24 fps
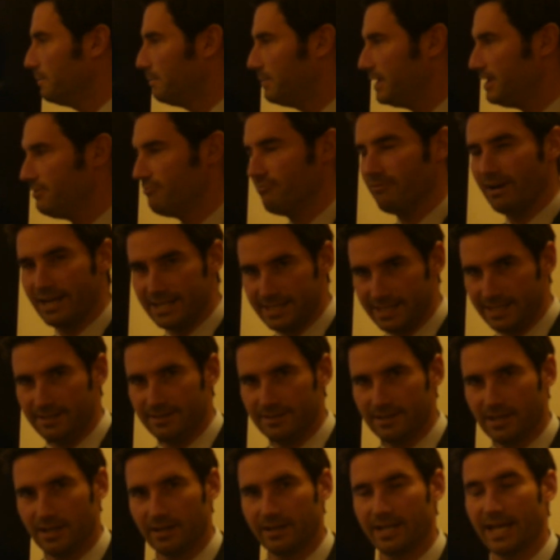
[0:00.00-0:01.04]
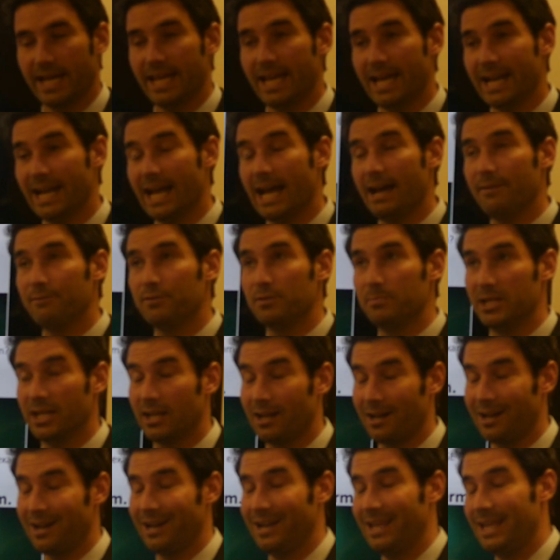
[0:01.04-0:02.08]
Be ready, okay? And have them in
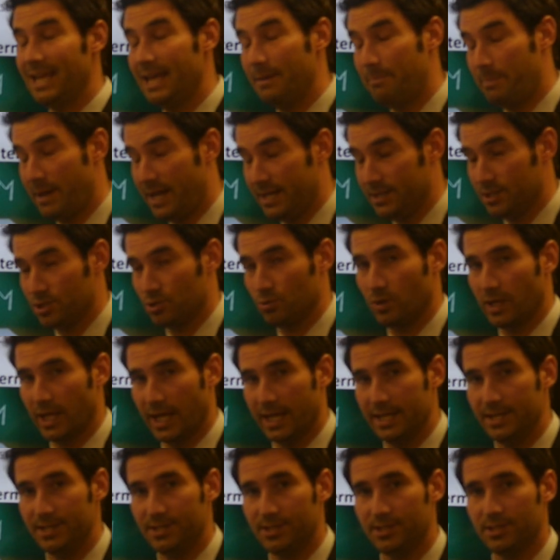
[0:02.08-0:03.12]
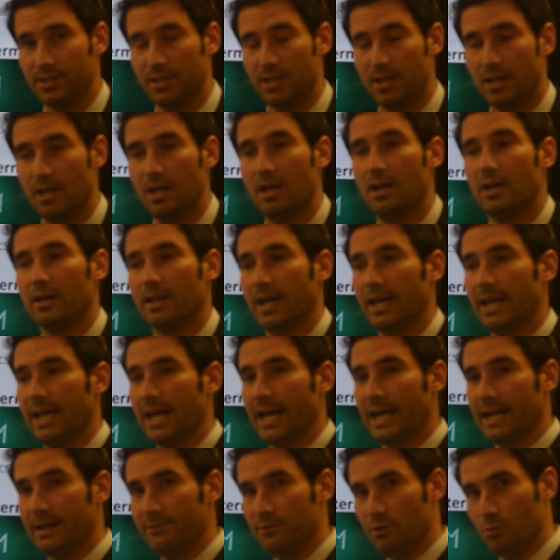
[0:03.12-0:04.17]
a clear pencil case, okay?
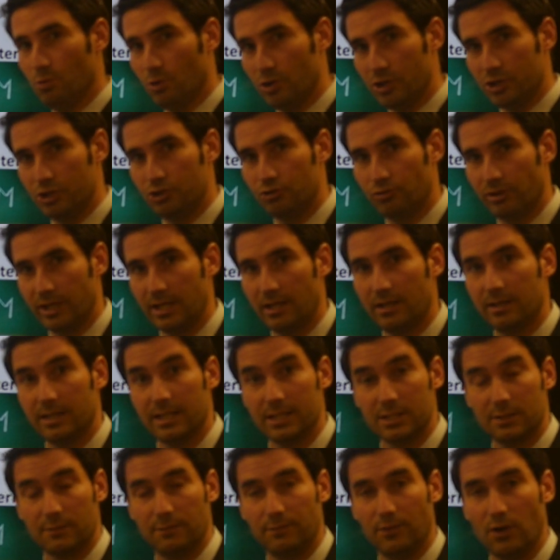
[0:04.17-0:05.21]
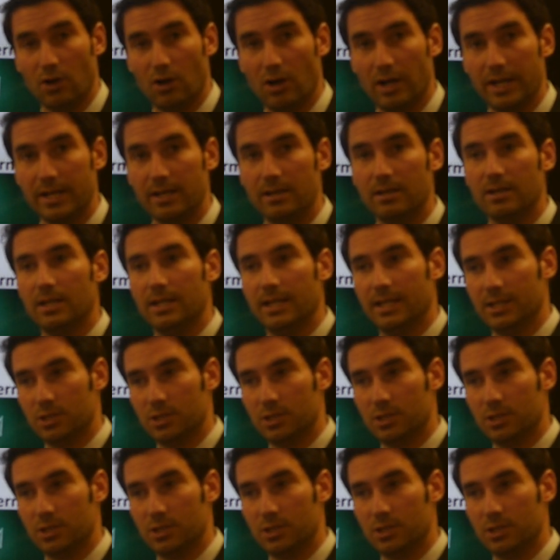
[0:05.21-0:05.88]
And if you want a drink, that's fine.